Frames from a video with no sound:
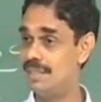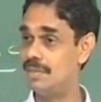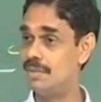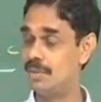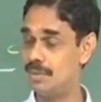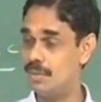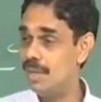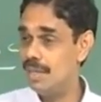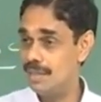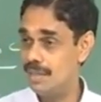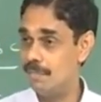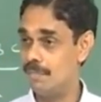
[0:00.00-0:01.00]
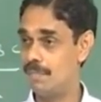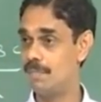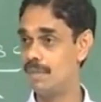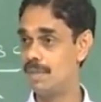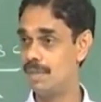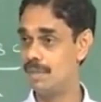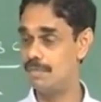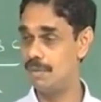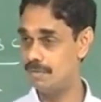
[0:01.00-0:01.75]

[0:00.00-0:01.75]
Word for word: and so on only some uh,